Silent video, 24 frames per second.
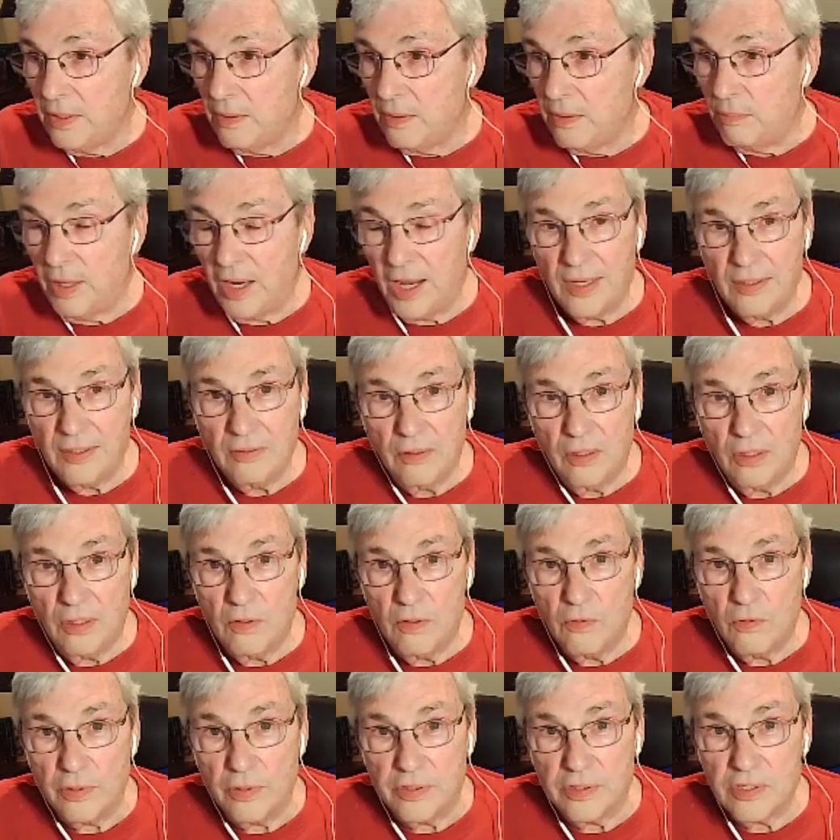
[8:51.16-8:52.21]
buy
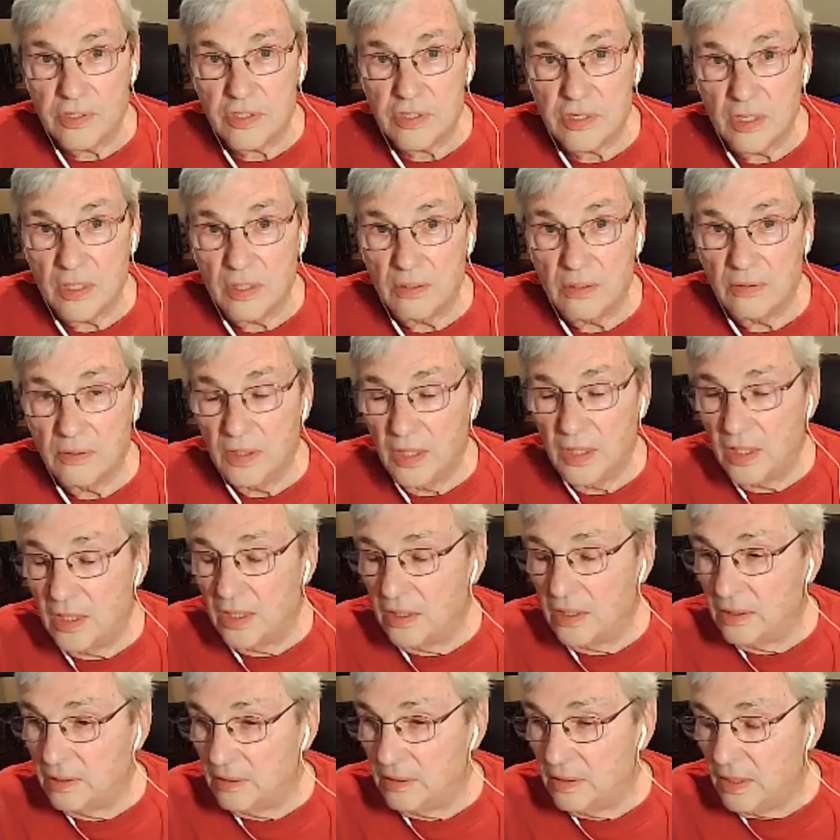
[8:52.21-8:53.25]
low and
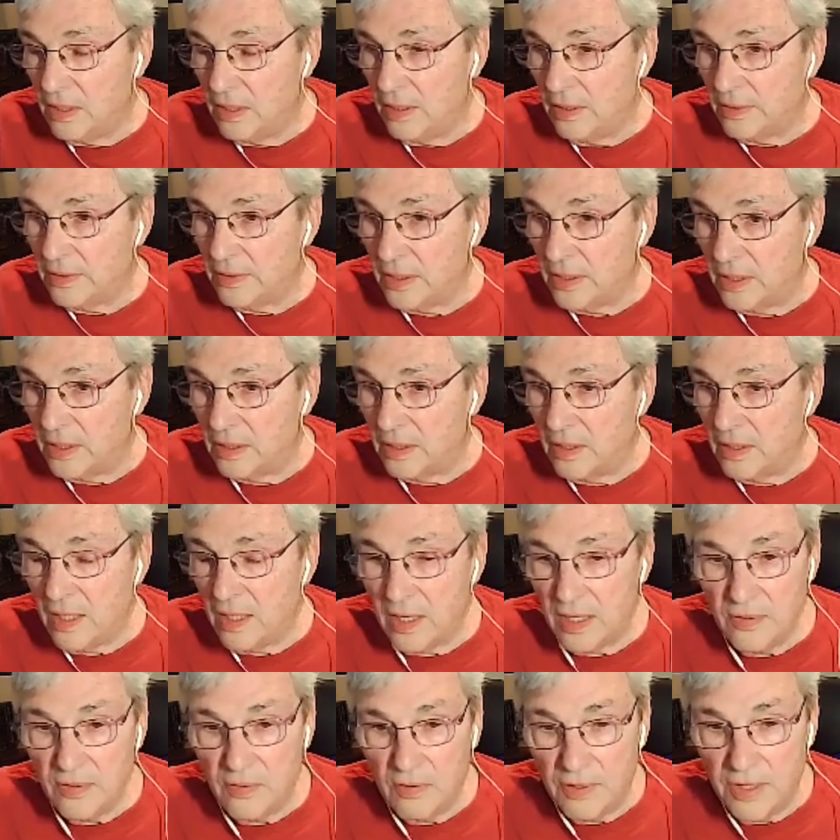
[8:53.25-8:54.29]
sell
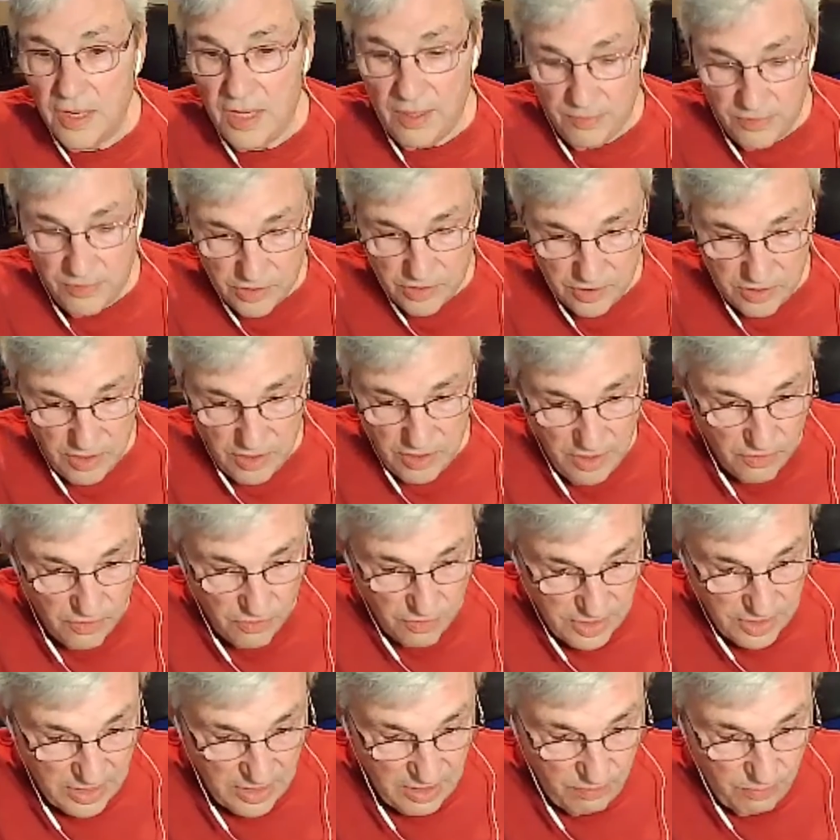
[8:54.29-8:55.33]
high on Amazon
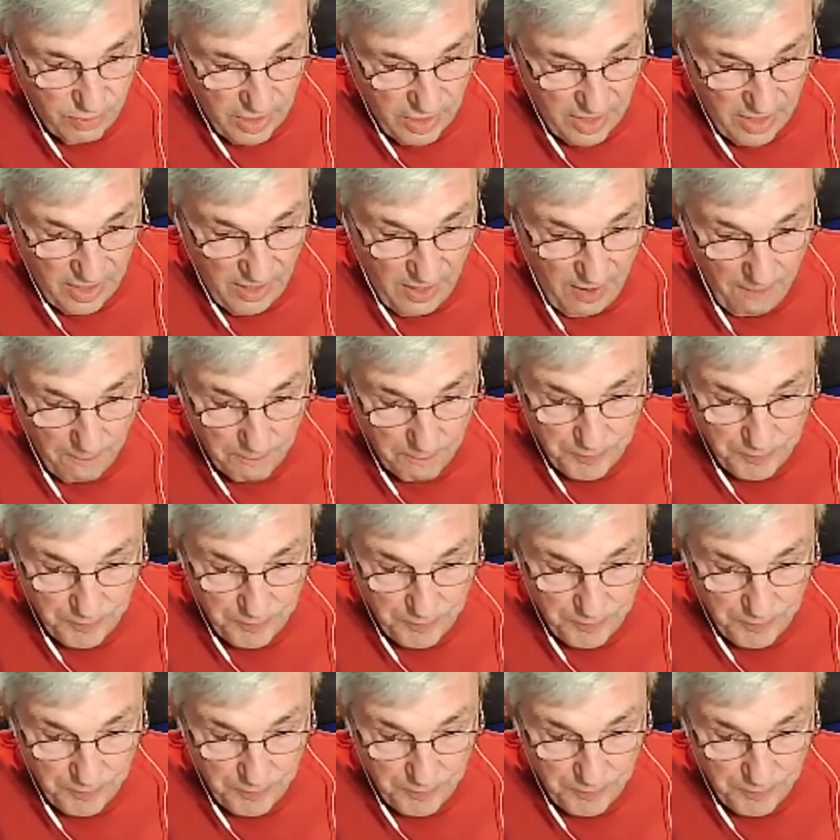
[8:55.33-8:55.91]
or eBay.